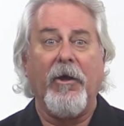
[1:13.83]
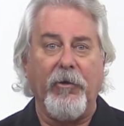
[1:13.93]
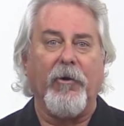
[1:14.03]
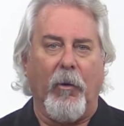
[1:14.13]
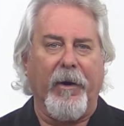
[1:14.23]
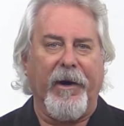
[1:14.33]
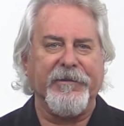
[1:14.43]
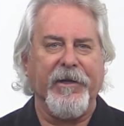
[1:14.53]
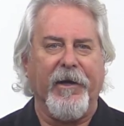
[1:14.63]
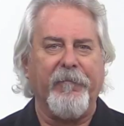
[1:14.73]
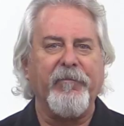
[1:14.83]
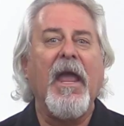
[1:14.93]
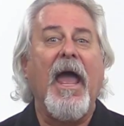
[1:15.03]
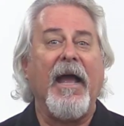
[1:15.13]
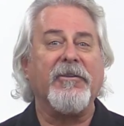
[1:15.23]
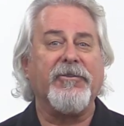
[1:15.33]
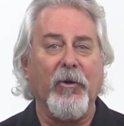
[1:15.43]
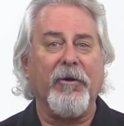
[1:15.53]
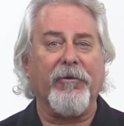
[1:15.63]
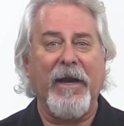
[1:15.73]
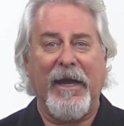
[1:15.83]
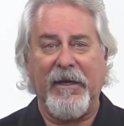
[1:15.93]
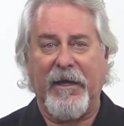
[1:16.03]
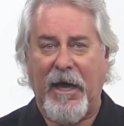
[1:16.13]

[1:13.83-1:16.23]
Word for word: you know what I say, and two hundred eighty